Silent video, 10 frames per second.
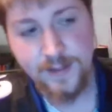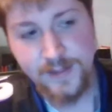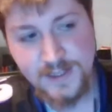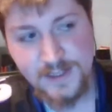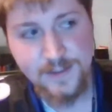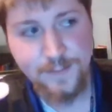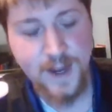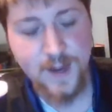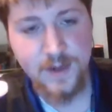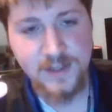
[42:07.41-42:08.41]
This is a
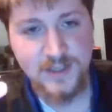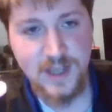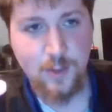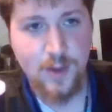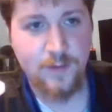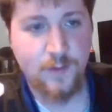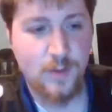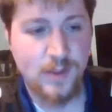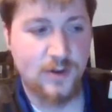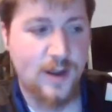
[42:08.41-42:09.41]
fight I'm going to stay away
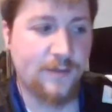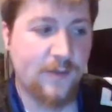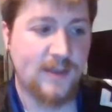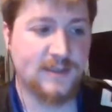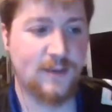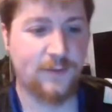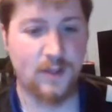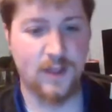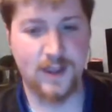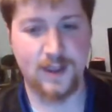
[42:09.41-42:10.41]
from on DraftKings. I
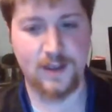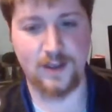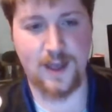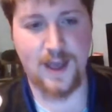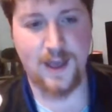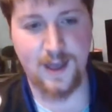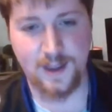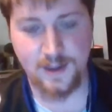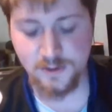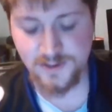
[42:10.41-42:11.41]
feel like
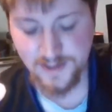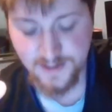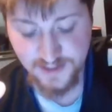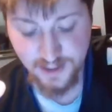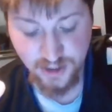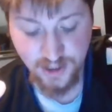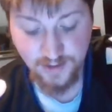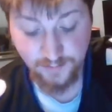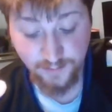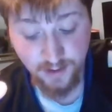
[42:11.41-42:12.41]
it goes to decision
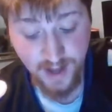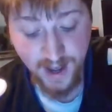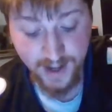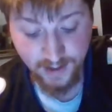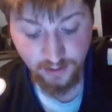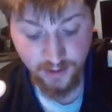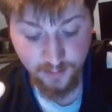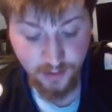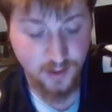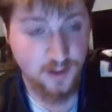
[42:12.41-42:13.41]
at a very high clip